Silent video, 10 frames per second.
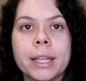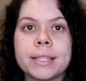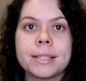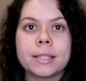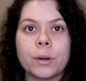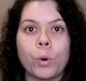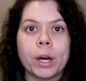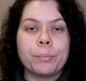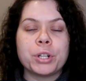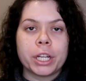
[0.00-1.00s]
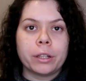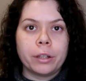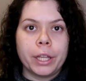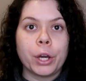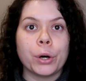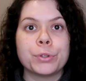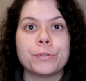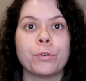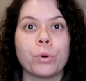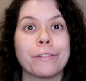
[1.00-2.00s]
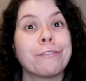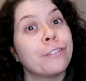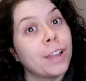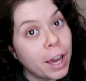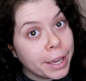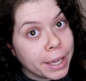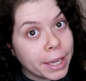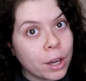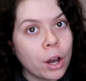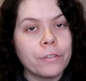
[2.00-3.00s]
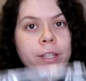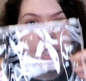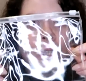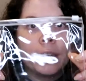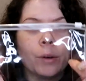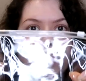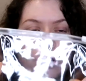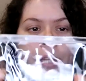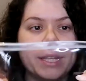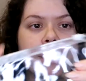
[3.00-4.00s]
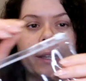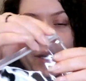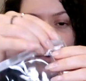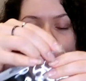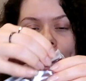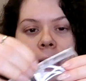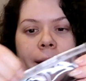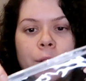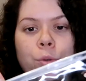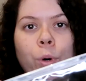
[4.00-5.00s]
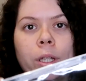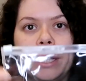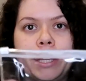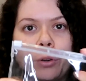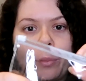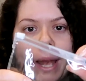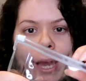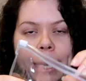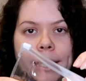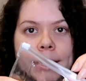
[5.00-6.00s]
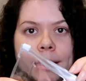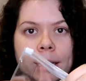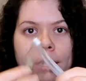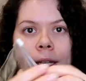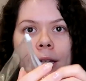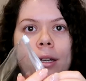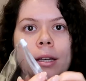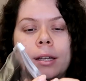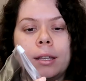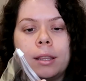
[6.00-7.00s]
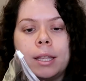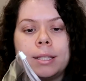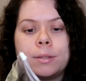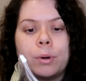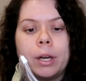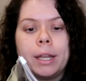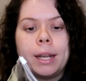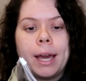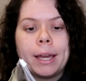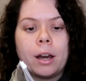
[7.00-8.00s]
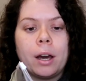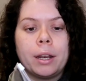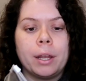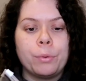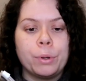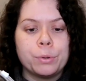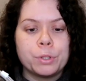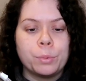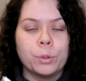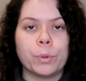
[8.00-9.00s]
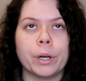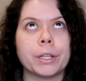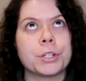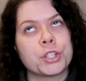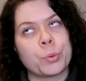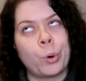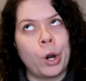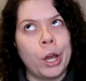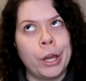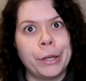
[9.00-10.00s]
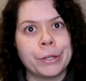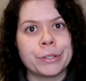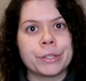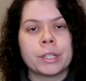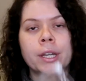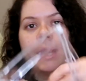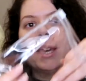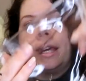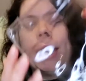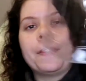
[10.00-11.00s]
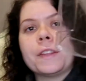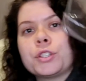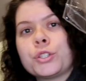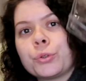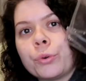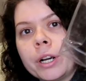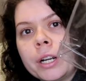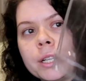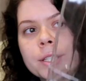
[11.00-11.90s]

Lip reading: This one particularly goes for flying, obviously. One of these liquid bags, 1 liter bags. This one, I got a reusable one, surprise, at the store.